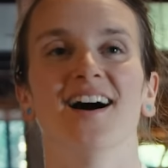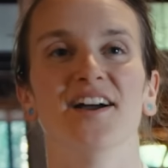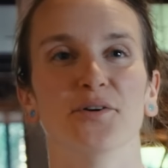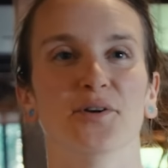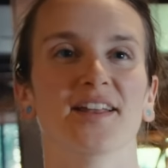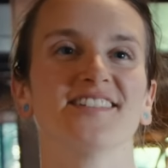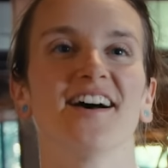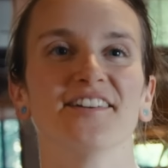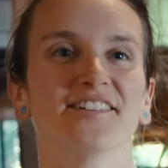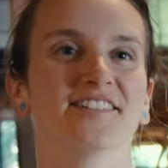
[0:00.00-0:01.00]
I don't get
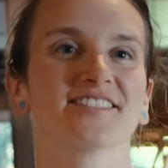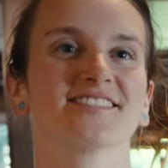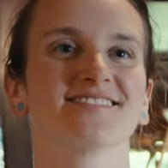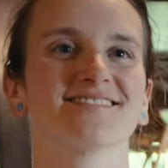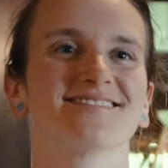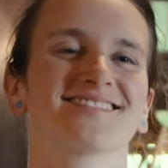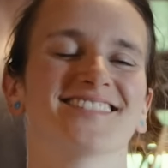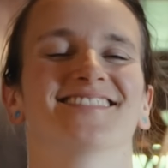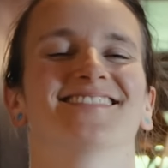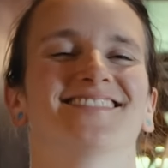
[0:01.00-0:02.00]
tired. You
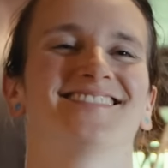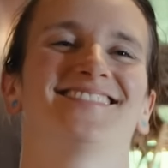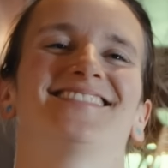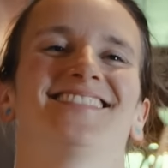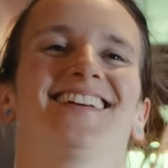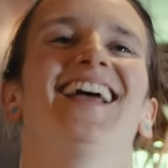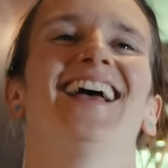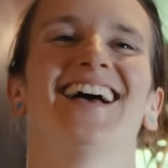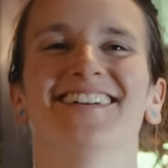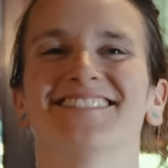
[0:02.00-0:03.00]
get
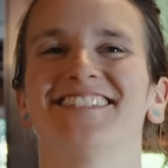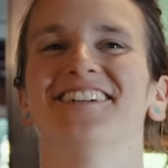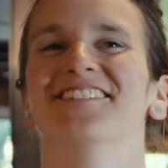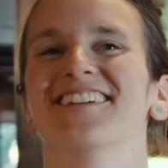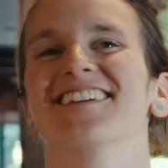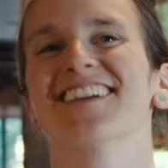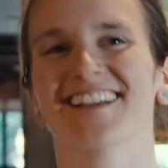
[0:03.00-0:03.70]
tired. I'm joking.